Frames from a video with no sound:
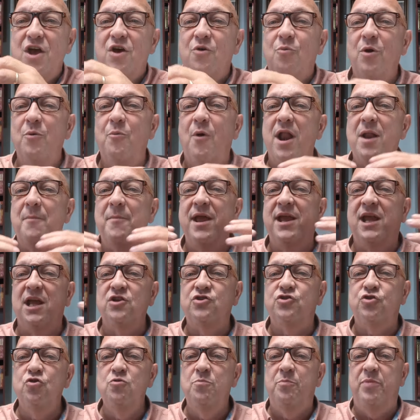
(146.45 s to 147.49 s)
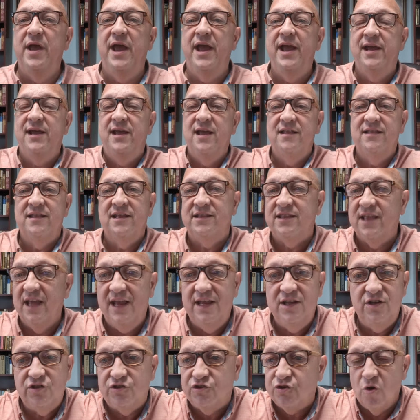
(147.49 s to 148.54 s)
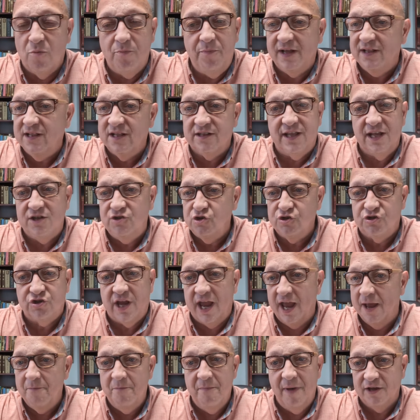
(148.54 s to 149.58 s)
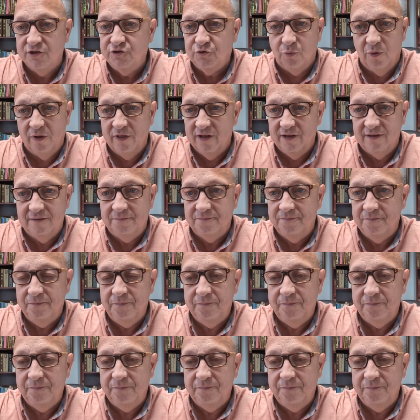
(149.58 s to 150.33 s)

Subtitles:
we want to make it too big that they, so big that they just can't mess with it.